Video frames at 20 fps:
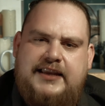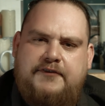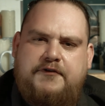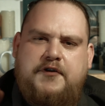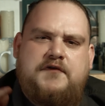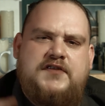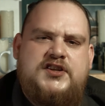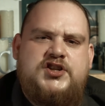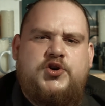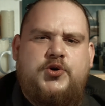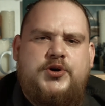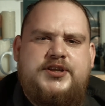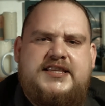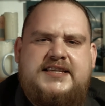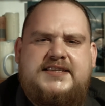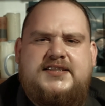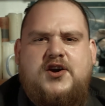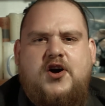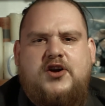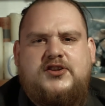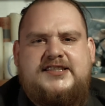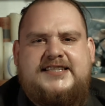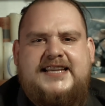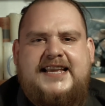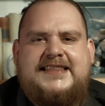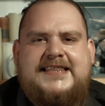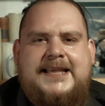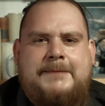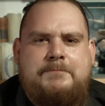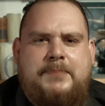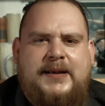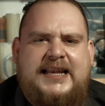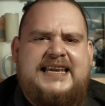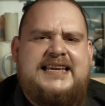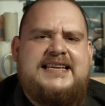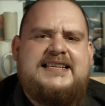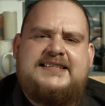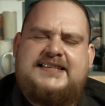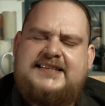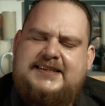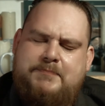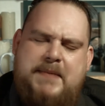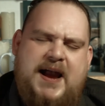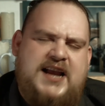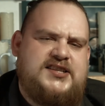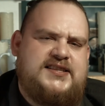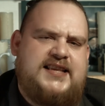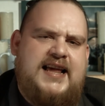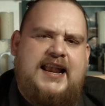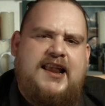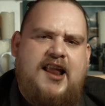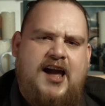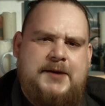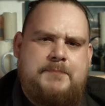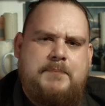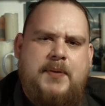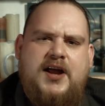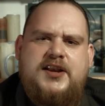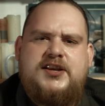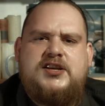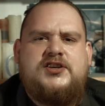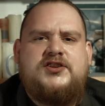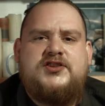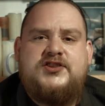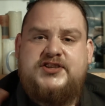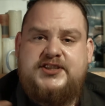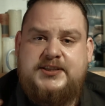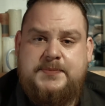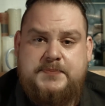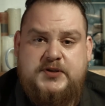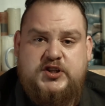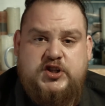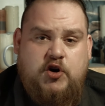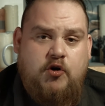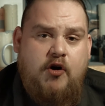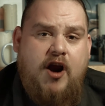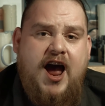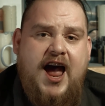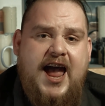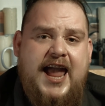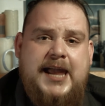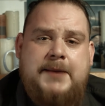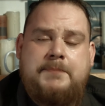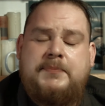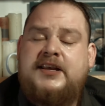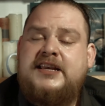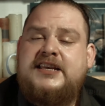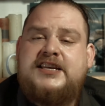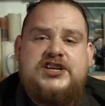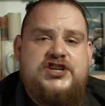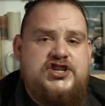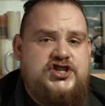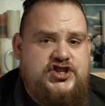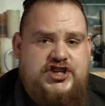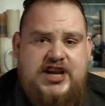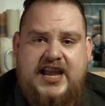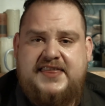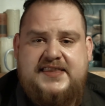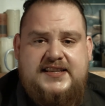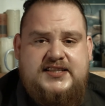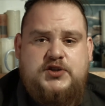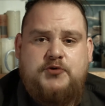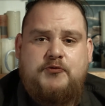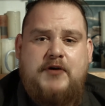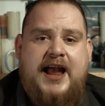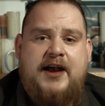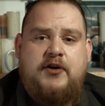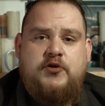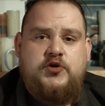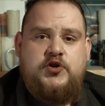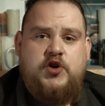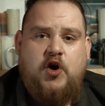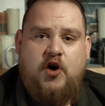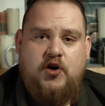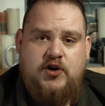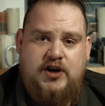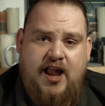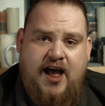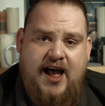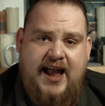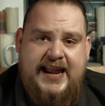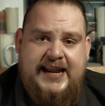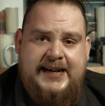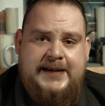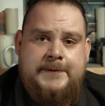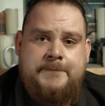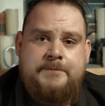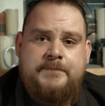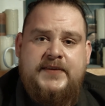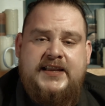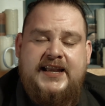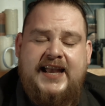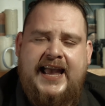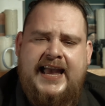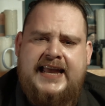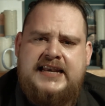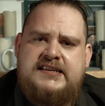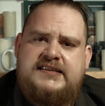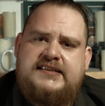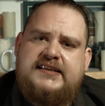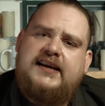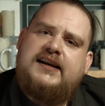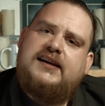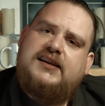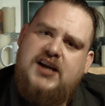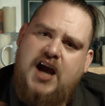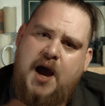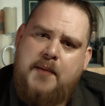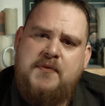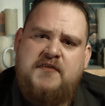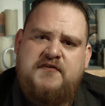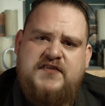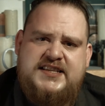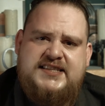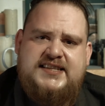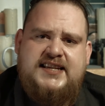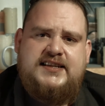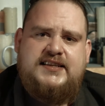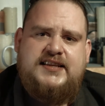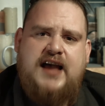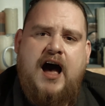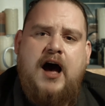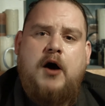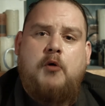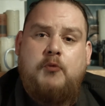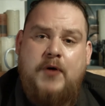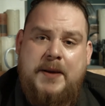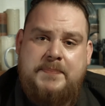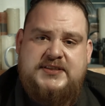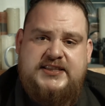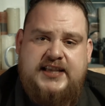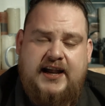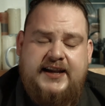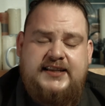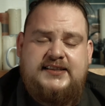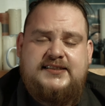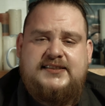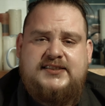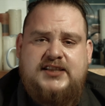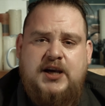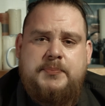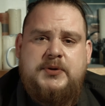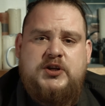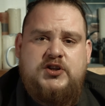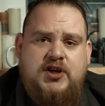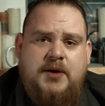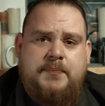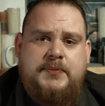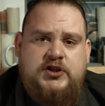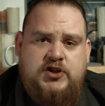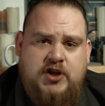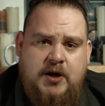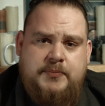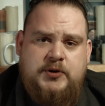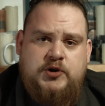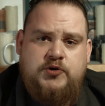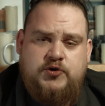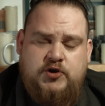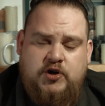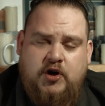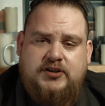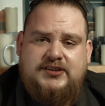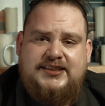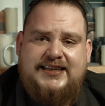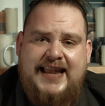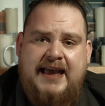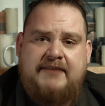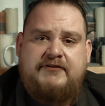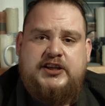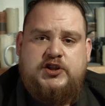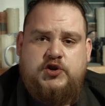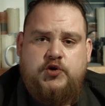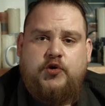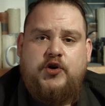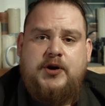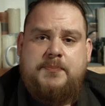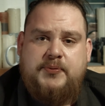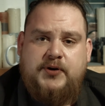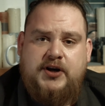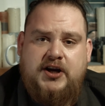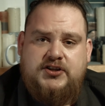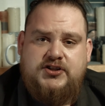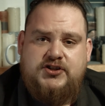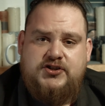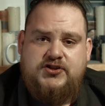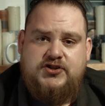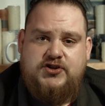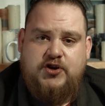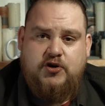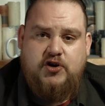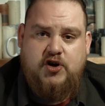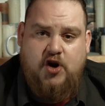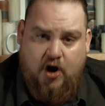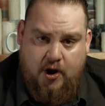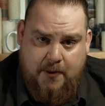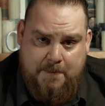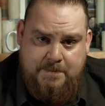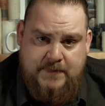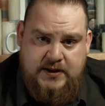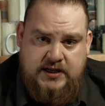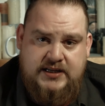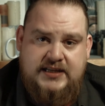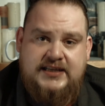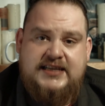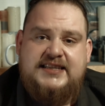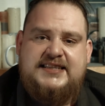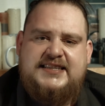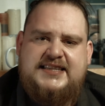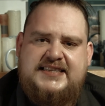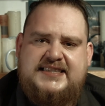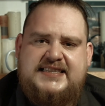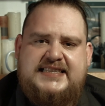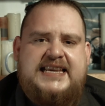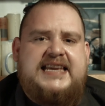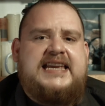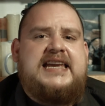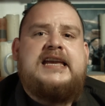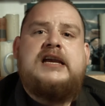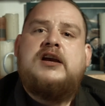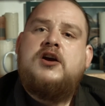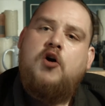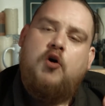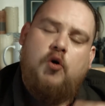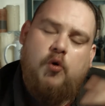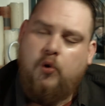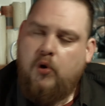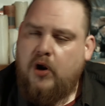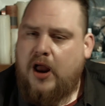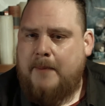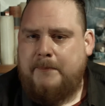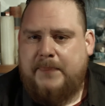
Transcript: If you've enjoyed this content, then please smash that like button, subscribe, share this around online, and come and visit our website, www.lavictoriaproductions.com, to see all our